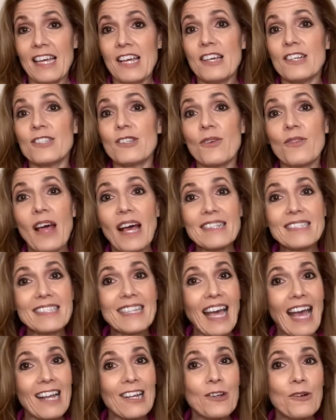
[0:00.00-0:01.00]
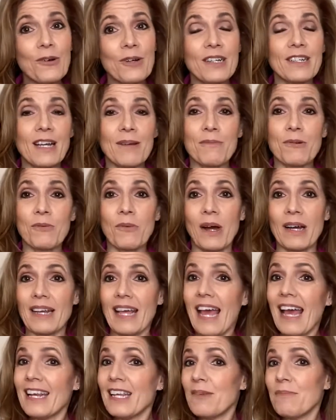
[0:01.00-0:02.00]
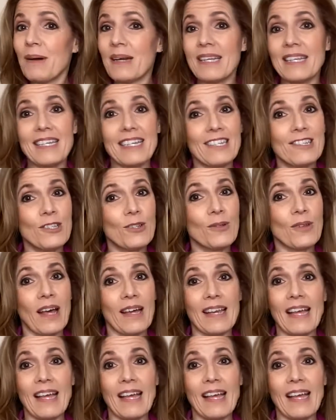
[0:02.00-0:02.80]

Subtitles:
So that's category number 1. Anybody can do that.